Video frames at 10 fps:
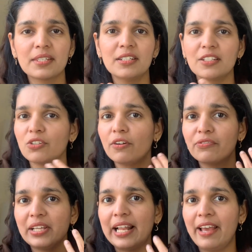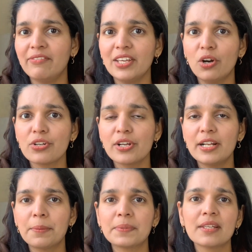It does not feel heavy on your
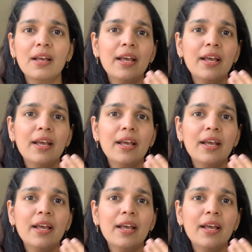lips.